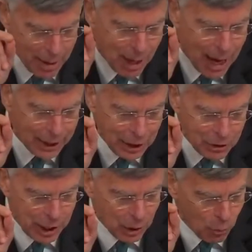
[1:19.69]
I'm not
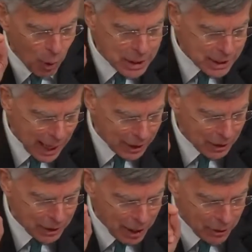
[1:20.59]
here to take one side
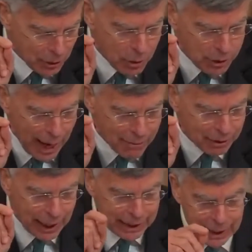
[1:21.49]
or the other or to advocate